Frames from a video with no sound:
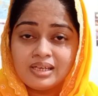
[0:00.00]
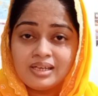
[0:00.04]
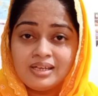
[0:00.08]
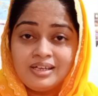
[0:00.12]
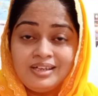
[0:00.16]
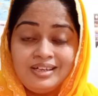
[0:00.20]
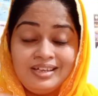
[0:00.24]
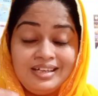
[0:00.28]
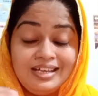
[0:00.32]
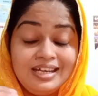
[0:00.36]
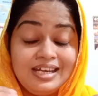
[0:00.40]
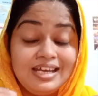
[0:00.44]

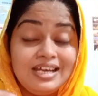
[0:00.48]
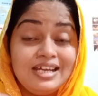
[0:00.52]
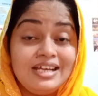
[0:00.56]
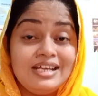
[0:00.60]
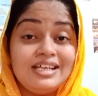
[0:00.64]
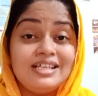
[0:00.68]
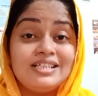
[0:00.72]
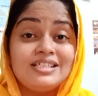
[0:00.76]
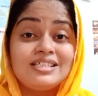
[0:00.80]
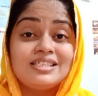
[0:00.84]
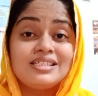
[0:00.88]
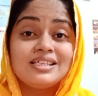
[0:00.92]

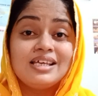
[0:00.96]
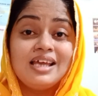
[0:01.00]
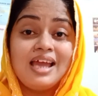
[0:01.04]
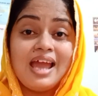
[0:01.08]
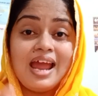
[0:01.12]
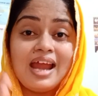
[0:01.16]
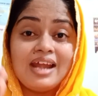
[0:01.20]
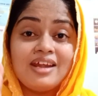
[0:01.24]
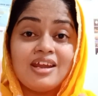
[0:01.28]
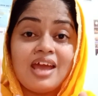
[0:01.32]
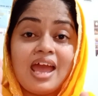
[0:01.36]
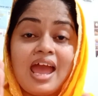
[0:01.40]
needs,
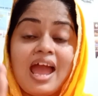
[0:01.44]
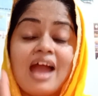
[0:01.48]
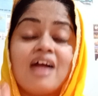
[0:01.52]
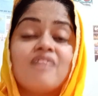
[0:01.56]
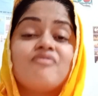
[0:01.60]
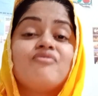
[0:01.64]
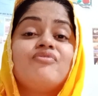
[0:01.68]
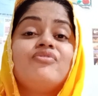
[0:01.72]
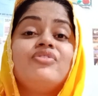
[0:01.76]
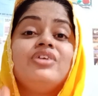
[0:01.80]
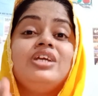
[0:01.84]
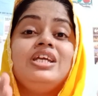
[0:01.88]
and
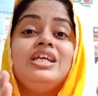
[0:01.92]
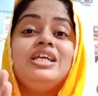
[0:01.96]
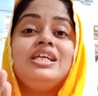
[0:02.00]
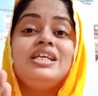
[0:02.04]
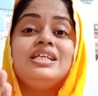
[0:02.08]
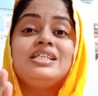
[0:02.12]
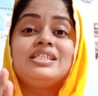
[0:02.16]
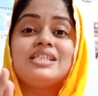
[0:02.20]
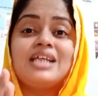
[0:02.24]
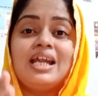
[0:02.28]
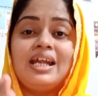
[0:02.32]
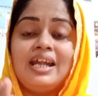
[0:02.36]

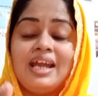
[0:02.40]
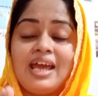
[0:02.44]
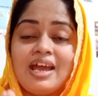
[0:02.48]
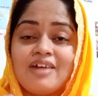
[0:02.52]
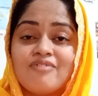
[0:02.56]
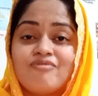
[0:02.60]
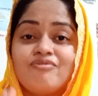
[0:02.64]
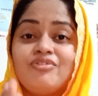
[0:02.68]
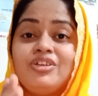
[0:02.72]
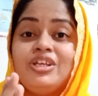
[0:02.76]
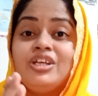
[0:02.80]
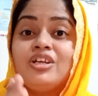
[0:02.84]
each and
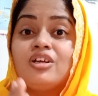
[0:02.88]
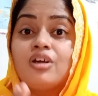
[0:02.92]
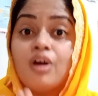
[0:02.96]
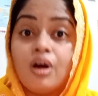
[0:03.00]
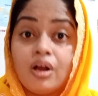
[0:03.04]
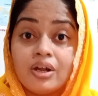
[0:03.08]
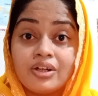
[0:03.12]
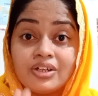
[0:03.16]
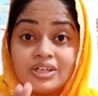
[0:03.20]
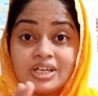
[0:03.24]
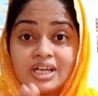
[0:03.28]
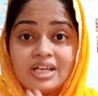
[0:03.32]
every
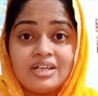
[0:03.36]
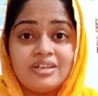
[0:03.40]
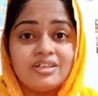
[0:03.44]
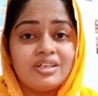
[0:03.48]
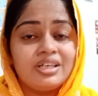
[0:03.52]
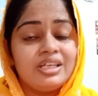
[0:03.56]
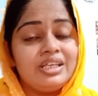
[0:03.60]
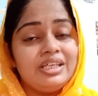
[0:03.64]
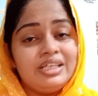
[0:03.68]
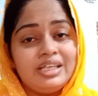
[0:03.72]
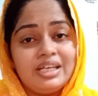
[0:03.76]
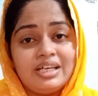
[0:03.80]
content
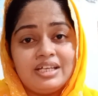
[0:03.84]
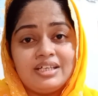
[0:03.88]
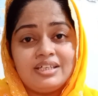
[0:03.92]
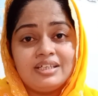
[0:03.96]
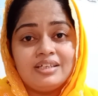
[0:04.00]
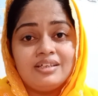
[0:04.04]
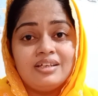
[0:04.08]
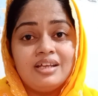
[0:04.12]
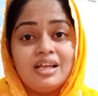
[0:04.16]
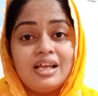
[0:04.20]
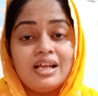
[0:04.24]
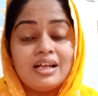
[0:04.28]

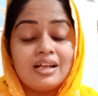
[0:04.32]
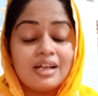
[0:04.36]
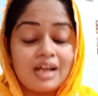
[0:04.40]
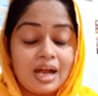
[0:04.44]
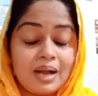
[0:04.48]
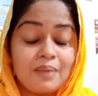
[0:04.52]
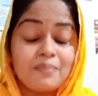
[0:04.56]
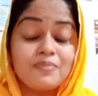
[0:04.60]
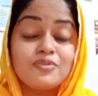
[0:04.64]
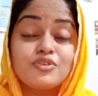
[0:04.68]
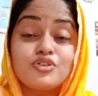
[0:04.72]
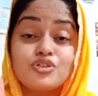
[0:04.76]
creator
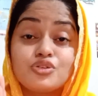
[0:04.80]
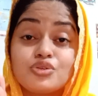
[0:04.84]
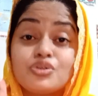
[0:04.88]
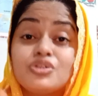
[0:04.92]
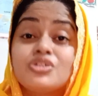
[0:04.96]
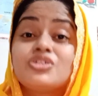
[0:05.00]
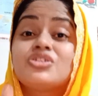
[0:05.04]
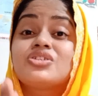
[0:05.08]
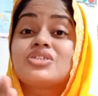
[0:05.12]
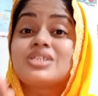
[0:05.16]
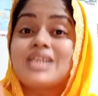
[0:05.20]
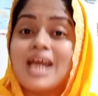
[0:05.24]

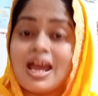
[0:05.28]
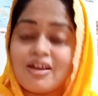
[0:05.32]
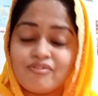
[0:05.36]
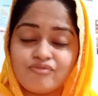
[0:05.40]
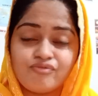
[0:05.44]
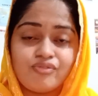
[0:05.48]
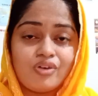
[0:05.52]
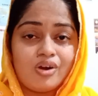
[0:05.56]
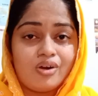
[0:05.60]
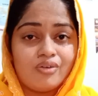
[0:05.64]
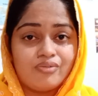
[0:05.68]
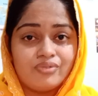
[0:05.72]
should step
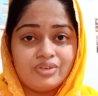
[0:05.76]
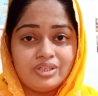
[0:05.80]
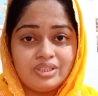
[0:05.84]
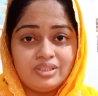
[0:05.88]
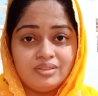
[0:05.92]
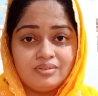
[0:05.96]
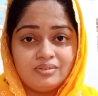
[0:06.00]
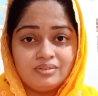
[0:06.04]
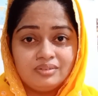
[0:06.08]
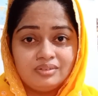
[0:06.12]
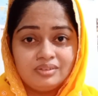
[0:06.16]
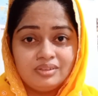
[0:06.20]
forward
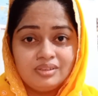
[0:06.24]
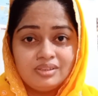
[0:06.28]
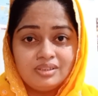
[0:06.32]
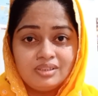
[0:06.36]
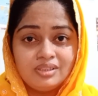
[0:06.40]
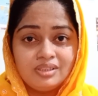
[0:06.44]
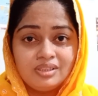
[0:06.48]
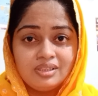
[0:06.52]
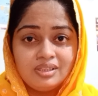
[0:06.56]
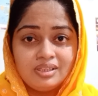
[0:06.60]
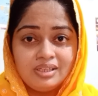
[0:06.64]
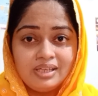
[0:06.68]

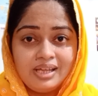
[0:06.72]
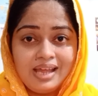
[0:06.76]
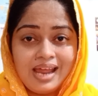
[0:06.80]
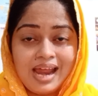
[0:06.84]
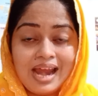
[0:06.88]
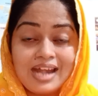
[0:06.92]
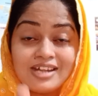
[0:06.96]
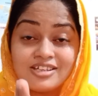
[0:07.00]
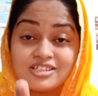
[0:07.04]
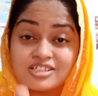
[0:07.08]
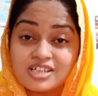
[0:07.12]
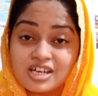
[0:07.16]

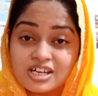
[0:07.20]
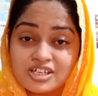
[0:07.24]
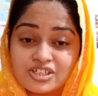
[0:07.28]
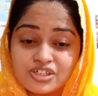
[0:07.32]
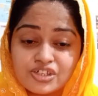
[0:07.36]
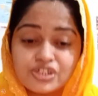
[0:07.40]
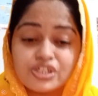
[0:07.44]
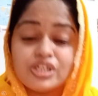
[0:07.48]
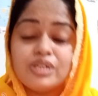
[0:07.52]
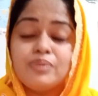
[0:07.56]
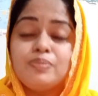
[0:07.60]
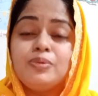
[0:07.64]
and
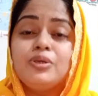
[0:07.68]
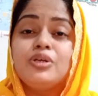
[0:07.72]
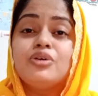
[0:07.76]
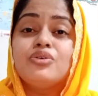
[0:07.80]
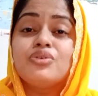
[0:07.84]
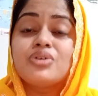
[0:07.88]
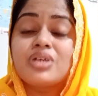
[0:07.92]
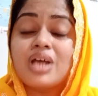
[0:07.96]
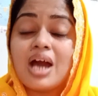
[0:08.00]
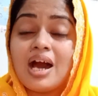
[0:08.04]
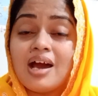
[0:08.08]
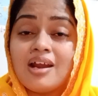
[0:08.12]

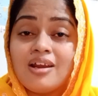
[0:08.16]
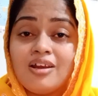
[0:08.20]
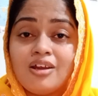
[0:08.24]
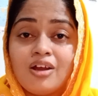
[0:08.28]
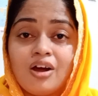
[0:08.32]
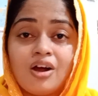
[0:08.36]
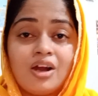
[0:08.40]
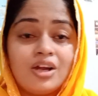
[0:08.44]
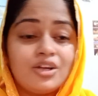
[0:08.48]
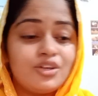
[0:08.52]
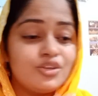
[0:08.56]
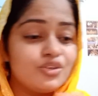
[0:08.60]
contribute a
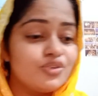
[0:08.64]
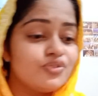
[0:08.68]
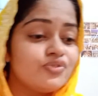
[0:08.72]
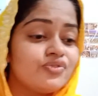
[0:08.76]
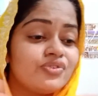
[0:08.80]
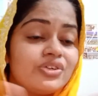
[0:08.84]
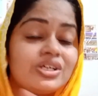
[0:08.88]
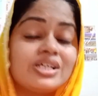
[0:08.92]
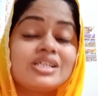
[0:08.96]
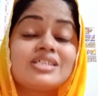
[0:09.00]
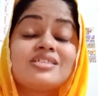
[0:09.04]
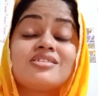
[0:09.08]
lot
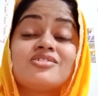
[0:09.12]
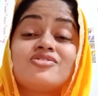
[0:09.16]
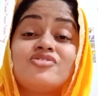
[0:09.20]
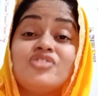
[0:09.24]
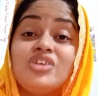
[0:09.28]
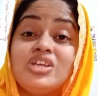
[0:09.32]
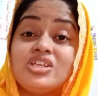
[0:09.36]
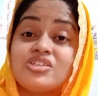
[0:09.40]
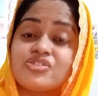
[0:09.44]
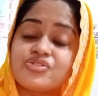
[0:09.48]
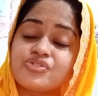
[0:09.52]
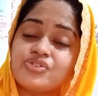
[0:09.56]
towards
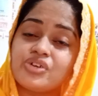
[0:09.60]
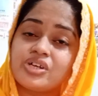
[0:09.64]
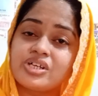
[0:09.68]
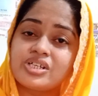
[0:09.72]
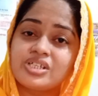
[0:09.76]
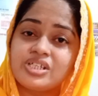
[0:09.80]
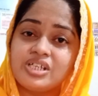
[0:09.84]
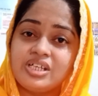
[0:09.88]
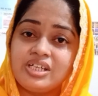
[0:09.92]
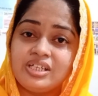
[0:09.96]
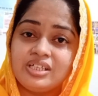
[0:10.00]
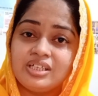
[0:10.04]

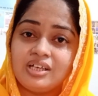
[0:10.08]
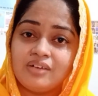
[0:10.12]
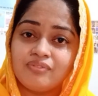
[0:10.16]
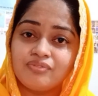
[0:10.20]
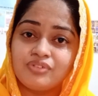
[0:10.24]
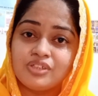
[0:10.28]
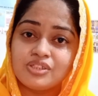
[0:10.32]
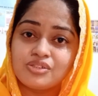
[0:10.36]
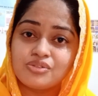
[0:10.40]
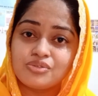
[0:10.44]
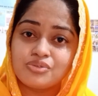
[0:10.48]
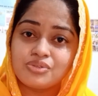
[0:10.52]
restructuring of
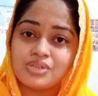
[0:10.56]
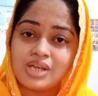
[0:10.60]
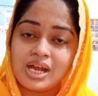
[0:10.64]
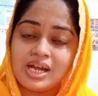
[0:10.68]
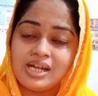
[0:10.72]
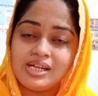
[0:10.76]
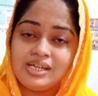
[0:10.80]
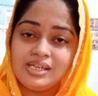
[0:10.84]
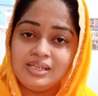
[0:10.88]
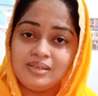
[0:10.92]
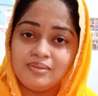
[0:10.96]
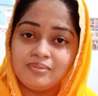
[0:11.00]
the
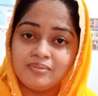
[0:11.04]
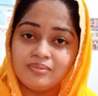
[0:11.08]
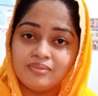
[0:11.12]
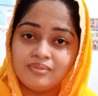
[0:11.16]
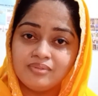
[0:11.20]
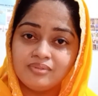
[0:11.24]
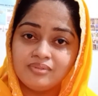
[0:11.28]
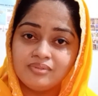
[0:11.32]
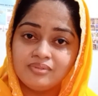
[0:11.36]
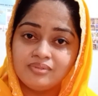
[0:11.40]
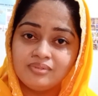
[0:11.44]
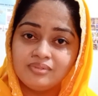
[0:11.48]
society.
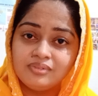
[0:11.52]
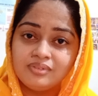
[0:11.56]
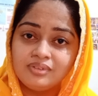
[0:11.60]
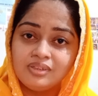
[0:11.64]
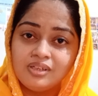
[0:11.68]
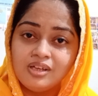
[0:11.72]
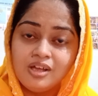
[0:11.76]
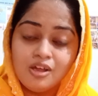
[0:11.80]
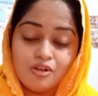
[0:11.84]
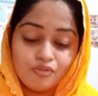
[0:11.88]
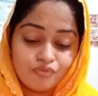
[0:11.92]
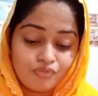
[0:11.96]

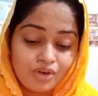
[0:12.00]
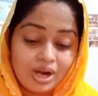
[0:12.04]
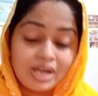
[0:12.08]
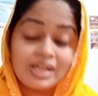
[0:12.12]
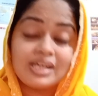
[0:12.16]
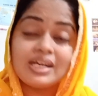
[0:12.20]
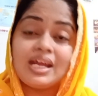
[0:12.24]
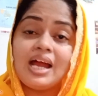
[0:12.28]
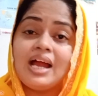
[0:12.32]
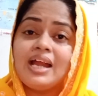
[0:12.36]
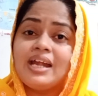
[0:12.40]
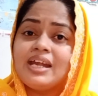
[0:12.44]

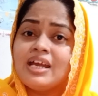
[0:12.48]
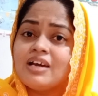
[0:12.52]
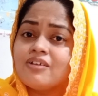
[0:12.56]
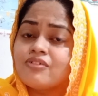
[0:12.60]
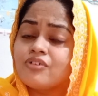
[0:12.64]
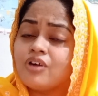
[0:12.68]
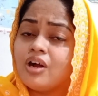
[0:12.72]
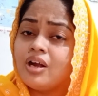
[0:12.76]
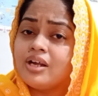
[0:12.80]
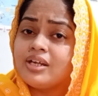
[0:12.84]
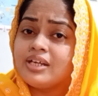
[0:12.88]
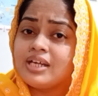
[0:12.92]
What kind
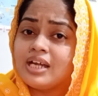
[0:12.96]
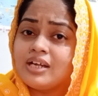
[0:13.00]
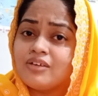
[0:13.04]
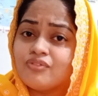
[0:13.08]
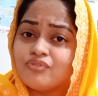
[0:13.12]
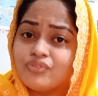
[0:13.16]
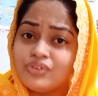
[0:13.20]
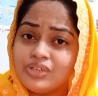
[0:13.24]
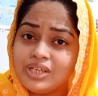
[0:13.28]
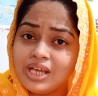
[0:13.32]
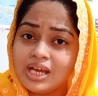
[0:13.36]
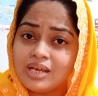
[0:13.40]
of
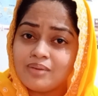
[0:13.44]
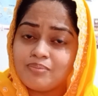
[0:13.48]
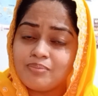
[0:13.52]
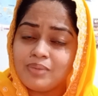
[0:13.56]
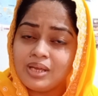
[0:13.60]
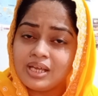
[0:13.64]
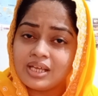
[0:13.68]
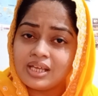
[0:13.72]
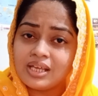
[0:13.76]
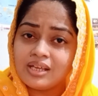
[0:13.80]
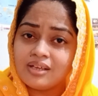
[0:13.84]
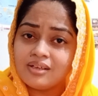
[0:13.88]
content we are
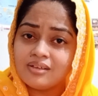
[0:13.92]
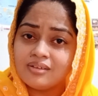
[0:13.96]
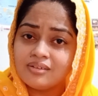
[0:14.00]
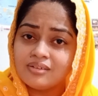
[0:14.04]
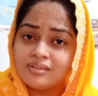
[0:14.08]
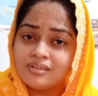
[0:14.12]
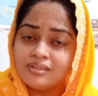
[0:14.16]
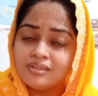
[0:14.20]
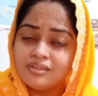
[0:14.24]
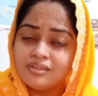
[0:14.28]
making?